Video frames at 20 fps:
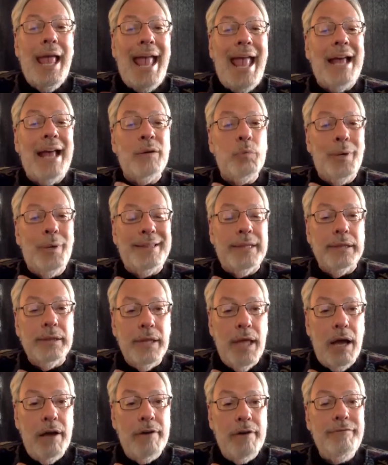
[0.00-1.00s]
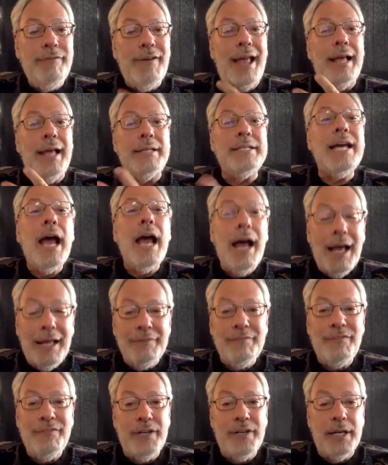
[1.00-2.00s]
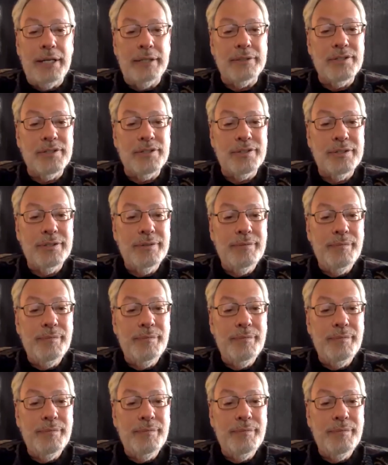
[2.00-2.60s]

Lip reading: and with love and confidence.